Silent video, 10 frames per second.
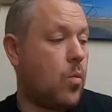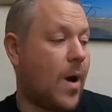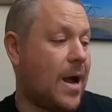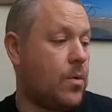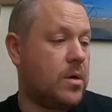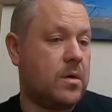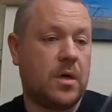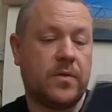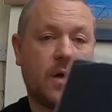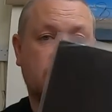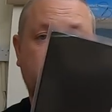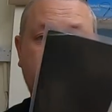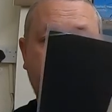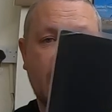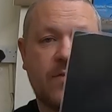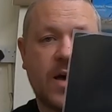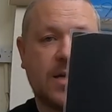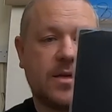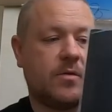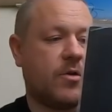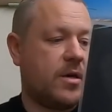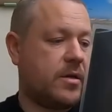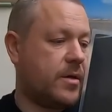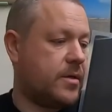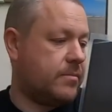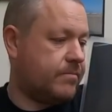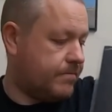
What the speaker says: Wow, I don't think I've ever had any Radiohead